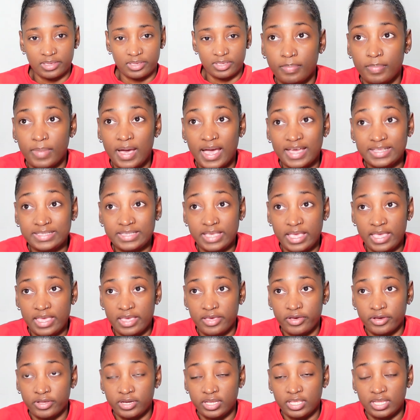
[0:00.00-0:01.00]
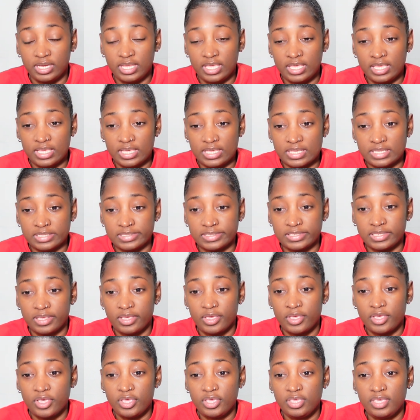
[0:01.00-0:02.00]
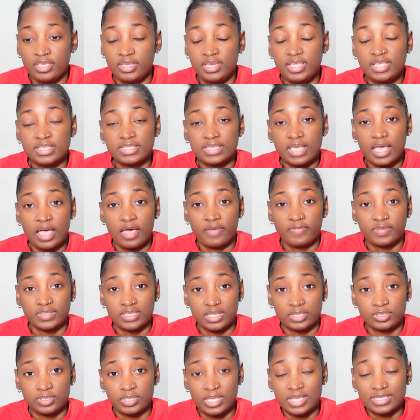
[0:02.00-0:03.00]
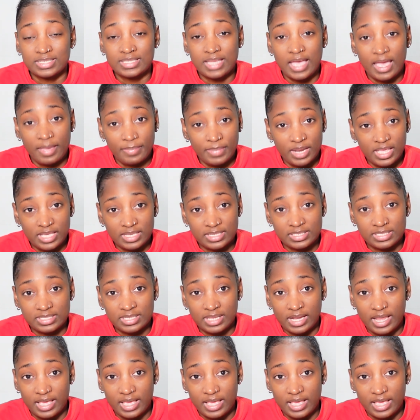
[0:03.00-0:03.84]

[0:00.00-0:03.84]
My take on it is you need to have a tattoo that's timeless.